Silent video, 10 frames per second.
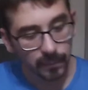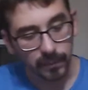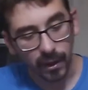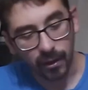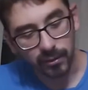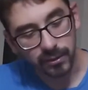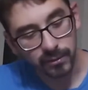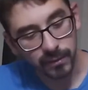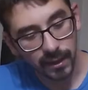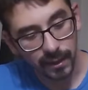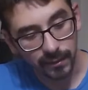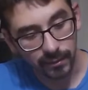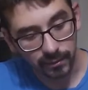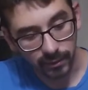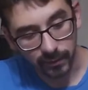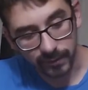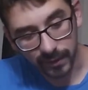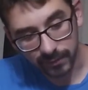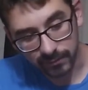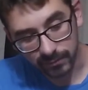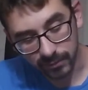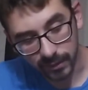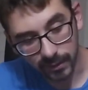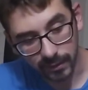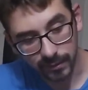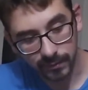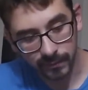But all you need to throw a Texas rig